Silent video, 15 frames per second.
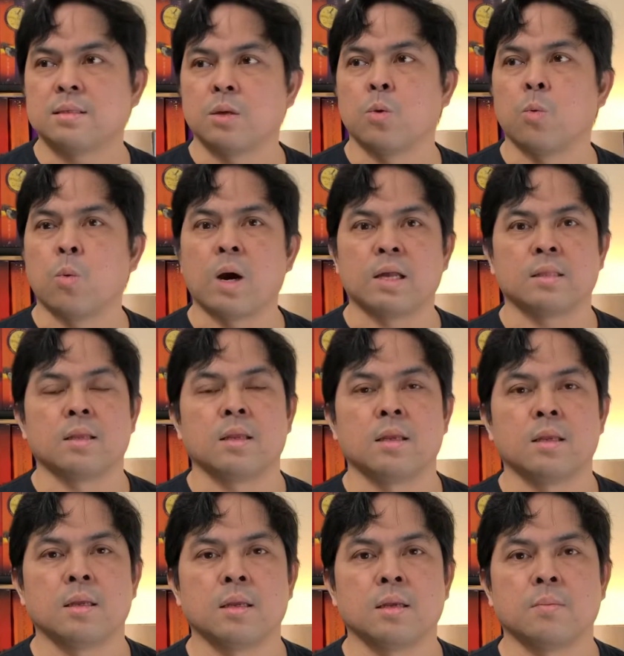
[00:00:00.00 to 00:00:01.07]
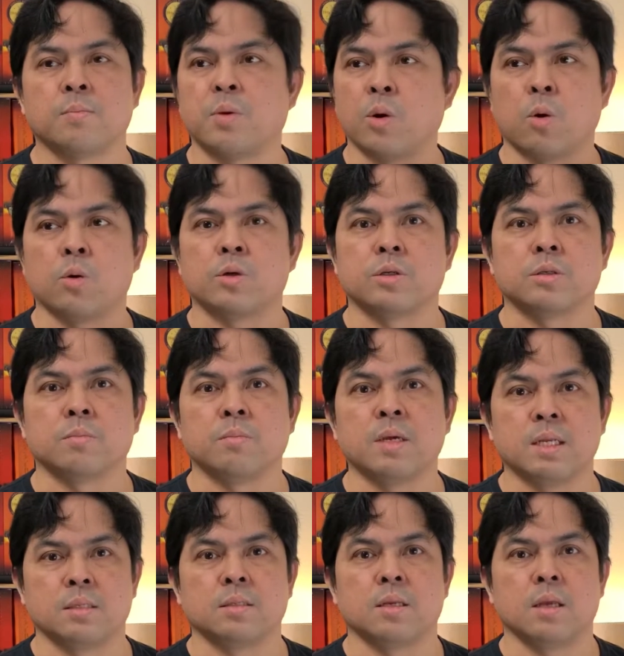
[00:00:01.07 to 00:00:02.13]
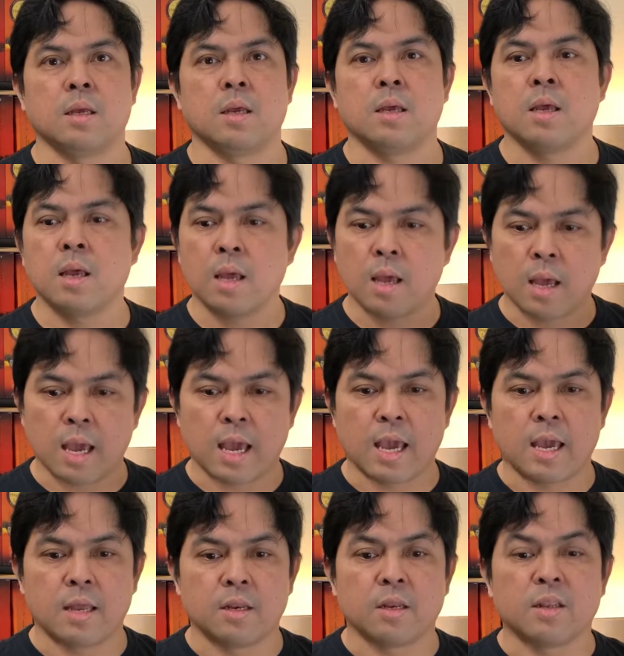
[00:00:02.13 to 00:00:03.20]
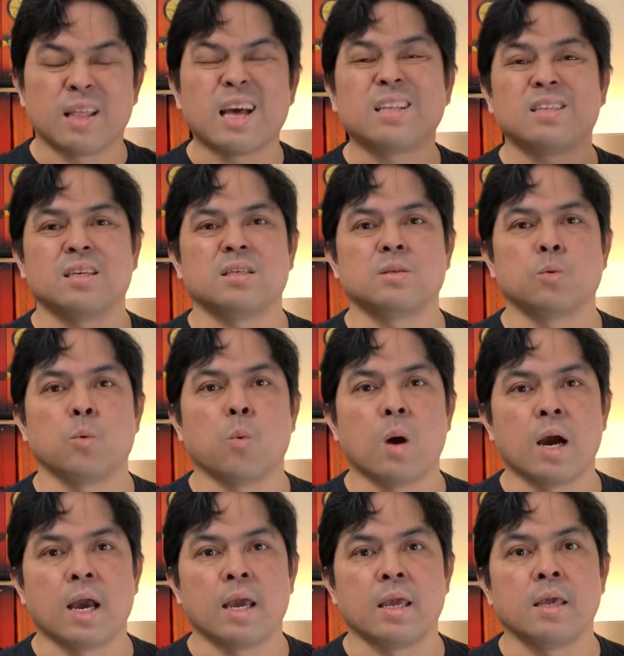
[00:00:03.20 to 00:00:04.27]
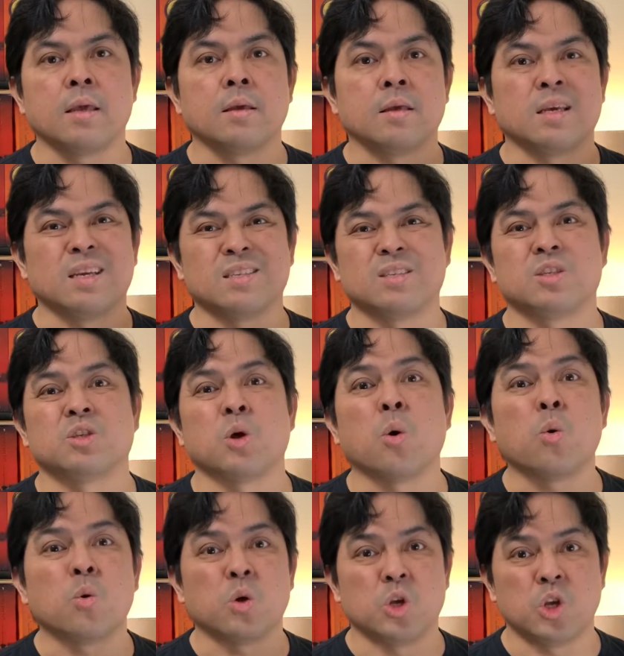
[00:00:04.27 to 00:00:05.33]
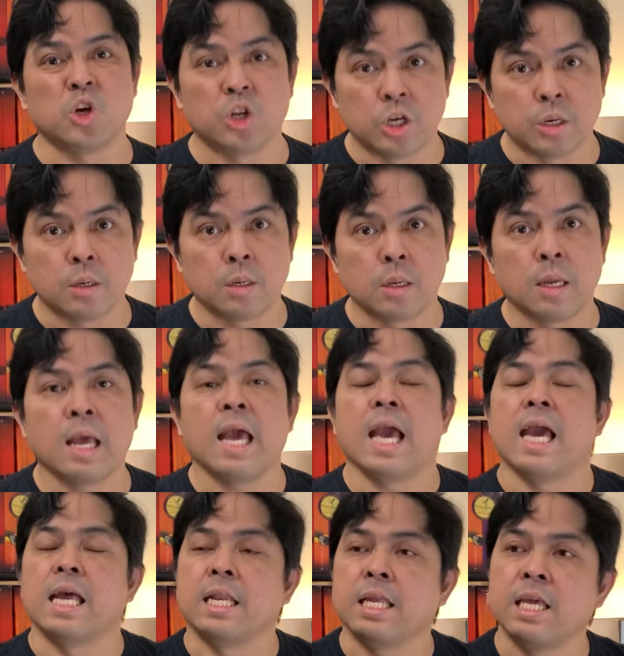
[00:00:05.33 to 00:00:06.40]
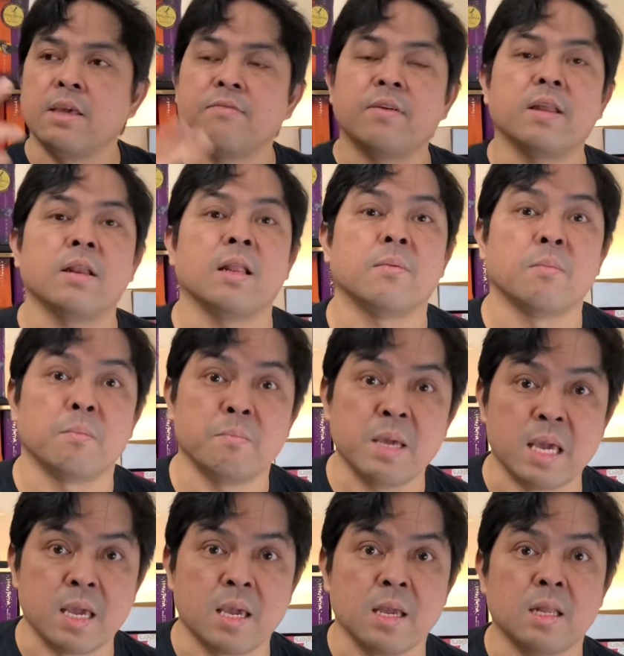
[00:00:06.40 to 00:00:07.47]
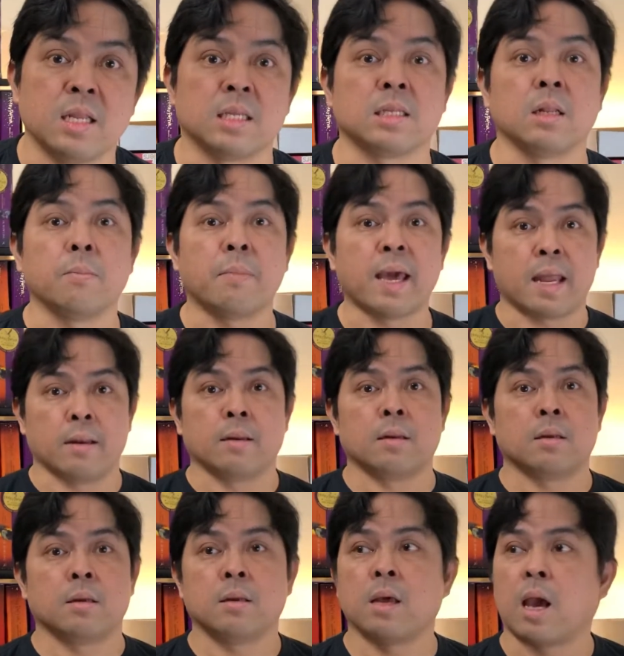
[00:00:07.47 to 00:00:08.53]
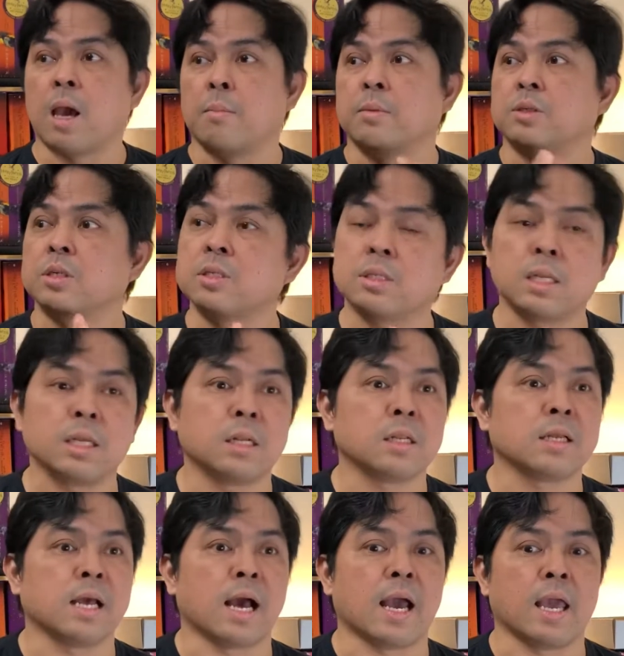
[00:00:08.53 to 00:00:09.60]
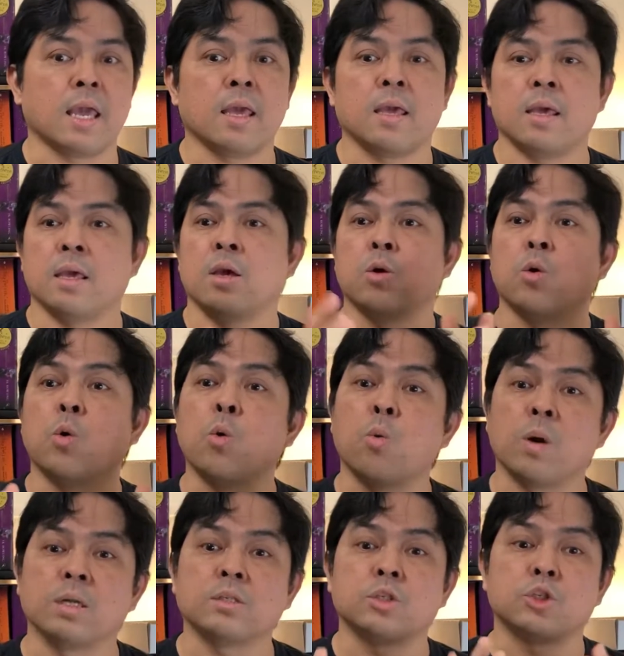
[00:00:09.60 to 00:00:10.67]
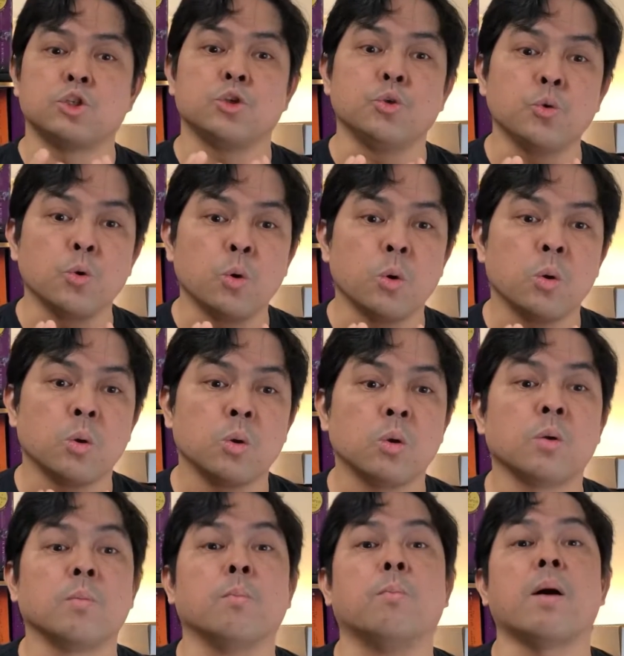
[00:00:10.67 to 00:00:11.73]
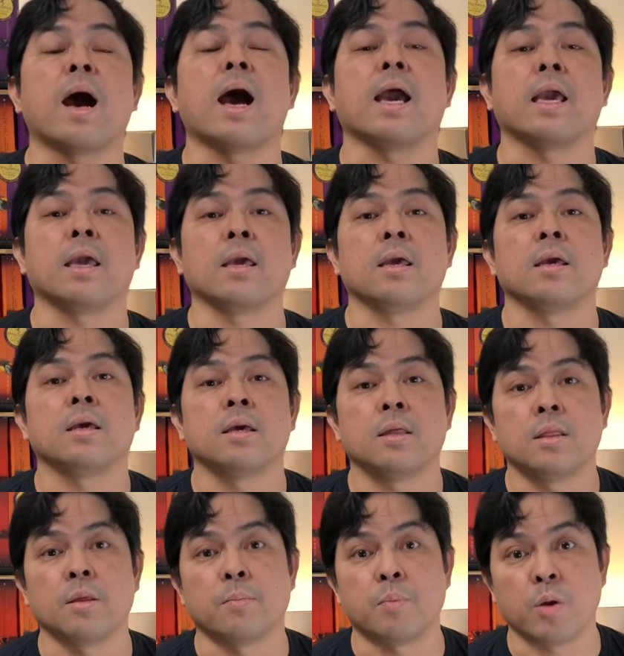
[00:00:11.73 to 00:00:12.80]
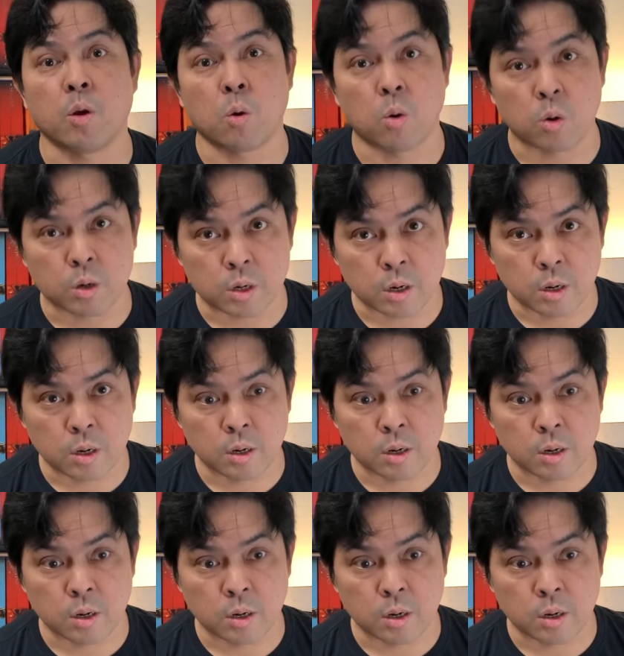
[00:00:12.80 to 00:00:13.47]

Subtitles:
what pre-orders means, and that is why it's so good. And even me, little Ben, I'm just a little guy who wants to buy the pre-order